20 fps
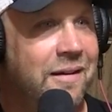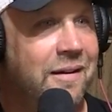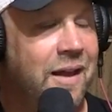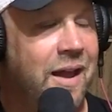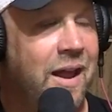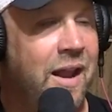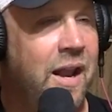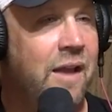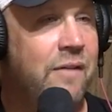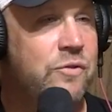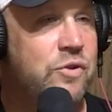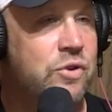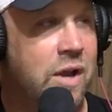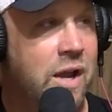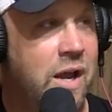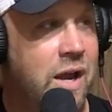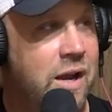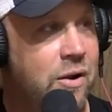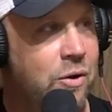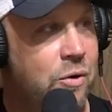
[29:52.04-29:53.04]
I've
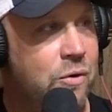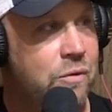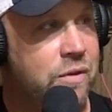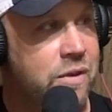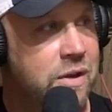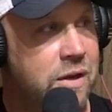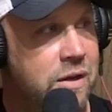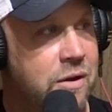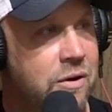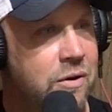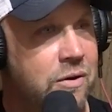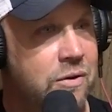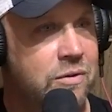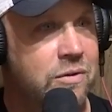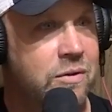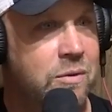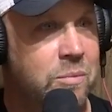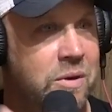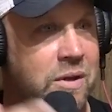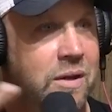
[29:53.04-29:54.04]
tried over the years
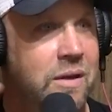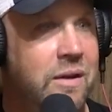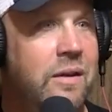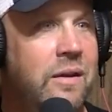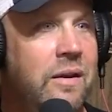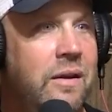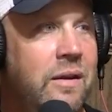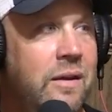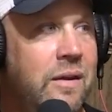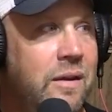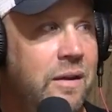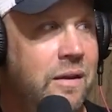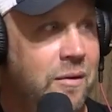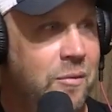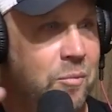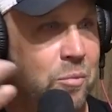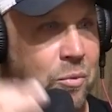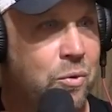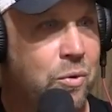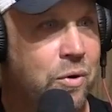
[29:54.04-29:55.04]
to be
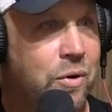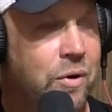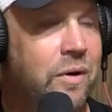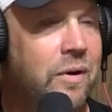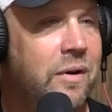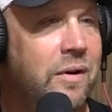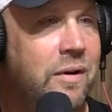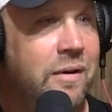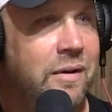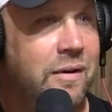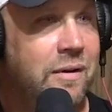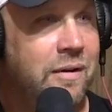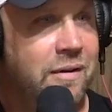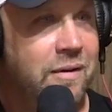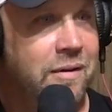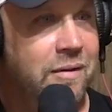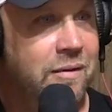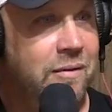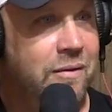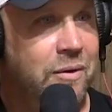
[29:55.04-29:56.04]
more
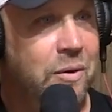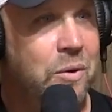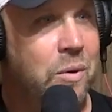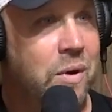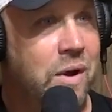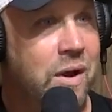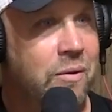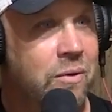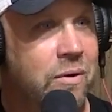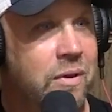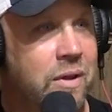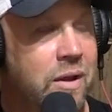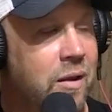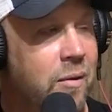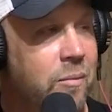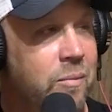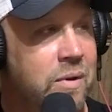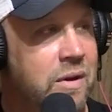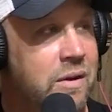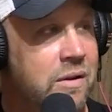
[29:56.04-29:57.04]
who I really
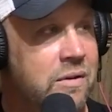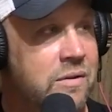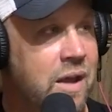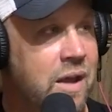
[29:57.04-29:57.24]
am, because